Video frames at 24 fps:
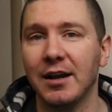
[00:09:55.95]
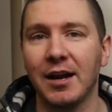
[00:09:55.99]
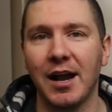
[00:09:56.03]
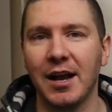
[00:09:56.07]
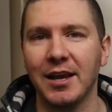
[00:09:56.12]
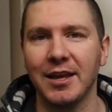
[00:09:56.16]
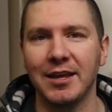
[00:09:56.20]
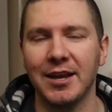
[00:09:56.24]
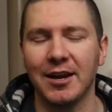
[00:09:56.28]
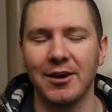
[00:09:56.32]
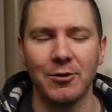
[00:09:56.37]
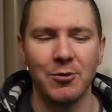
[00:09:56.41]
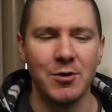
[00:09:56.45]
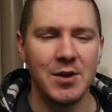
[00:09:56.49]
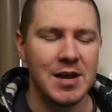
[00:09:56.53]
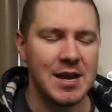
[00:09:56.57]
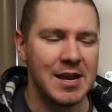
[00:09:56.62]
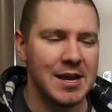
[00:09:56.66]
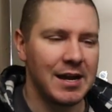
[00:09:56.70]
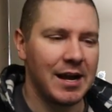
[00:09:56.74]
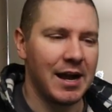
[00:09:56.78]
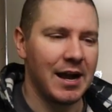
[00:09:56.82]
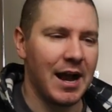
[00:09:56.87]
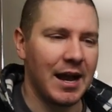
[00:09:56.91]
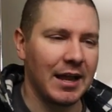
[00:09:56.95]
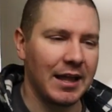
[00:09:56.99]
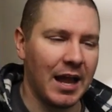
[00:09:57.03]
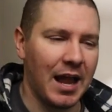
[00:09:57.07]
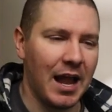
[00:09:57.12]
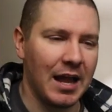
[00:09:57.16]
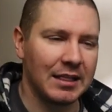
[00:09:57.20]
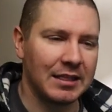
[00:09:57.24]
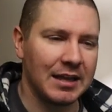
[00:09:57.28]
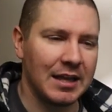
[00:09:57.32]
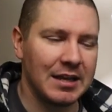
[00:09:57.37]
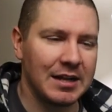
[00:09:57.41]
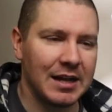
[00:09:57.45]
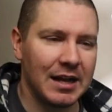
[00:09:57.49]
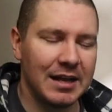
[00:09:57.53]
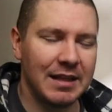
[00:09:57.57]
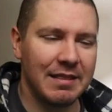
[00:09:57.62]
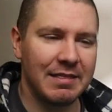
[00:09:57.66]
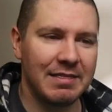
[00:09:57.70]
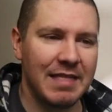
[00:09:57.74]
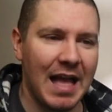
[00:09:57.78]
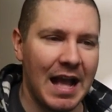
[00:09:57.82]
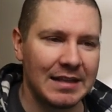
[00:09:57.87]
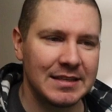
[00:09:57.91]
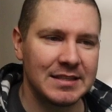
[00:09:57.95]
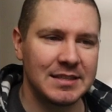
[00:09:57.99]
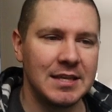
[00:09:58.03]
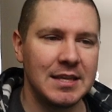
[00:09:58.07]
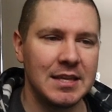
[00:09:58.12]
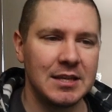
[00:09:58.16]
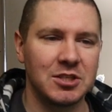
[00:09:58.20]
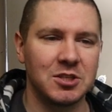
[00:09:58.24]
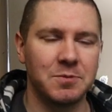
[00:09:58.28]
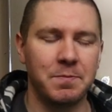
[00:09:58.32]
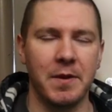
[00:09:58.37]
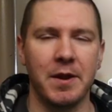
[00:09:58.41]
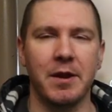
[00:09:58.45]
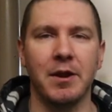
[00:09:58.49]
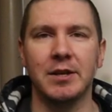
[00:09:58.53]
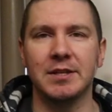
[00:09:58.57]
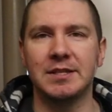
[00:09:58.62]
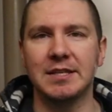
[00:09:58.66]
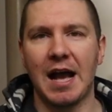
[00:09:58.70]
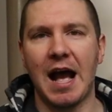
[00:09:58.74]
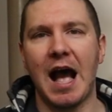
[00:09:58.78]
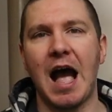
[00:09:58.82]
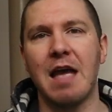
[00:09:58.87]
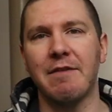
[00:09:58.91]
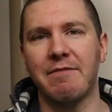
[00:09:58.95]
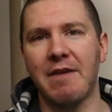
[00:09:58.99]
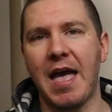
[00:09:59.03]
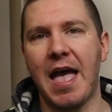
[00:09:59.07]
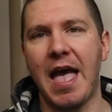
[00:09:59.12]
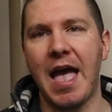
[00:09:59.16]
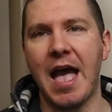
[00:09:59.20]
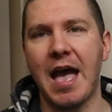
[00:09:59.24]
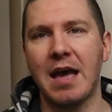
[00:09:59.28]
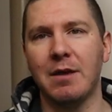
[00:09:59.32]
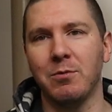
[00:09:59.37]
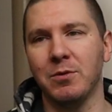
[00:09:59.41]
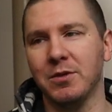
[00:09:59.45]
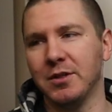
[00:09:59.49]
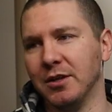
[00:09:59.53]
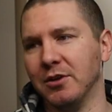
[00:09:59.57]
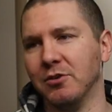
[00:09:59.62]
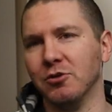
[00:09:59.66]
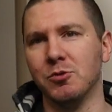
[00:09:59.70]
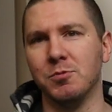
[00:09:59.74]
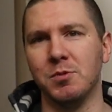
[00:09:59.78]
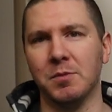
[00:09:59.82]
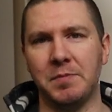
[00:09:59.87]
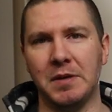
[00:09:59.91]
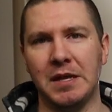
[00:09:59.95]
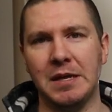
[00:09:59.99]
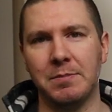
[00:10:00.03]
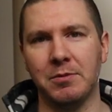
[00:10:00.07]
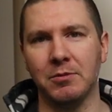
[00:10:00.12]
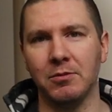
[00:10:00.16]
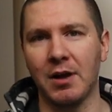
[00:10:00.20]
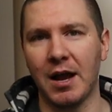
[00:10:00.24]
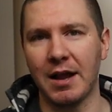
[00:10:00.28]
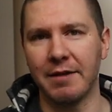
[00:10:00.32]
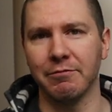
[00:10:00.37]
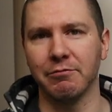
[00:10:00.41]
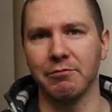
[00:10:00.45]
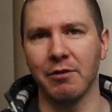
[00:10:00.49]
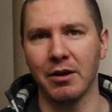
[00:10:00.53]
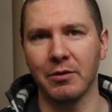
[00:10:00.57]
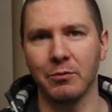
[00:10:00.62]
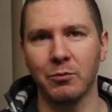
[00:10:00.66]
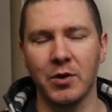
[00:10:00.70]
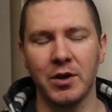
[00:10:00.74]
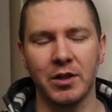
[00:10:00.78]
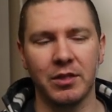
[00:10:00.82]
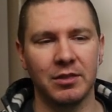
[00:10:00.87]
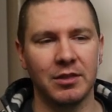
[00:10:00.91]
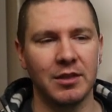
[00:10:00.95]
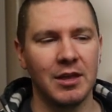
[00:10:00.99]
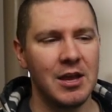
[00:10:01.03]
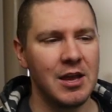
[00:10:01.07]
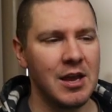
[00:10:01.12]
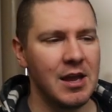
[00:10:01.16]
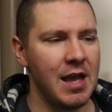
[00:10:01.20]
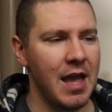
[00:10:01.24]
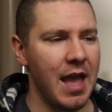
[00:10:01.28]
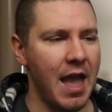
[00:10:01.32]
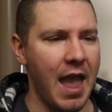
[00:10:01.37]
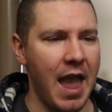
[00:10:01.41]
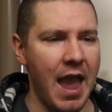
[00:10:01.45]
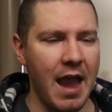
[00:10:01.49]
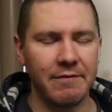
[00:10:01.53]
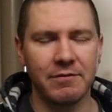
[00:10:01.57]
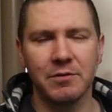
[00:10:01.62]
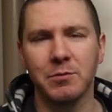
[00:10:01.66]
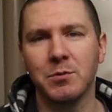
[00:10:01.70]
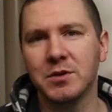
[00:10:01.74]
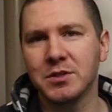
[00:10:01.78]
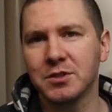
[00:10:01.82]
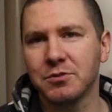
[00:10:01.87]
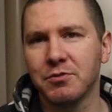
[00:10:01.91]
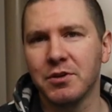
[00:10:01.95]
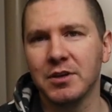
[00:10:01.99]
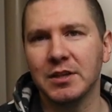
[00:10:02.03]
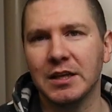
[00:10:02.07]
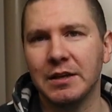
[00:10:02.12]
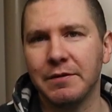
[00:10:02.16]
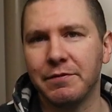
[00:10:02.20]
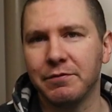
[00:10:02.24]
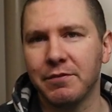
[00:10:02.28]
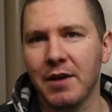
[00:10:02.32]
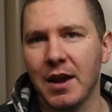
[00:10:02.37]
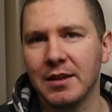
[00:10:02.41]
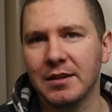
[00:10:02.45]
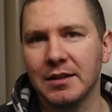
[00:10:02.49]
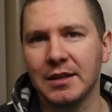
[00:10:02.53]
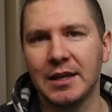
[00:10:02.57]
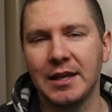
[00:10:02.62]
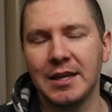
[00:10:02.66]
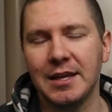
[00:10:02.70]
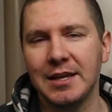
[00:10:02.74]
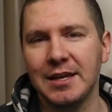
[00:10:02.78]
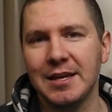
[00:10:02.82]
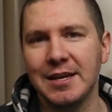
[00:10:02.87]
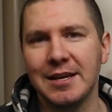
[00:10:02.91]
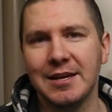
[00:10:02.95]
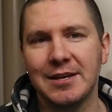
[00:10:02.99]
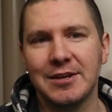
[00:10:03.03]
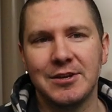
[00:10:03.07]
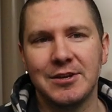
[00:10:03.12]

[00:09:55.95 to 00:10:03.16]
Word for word: Uh, you know, I I think that's the experience I've had with the group of people I've run with. Everyone's really friendly.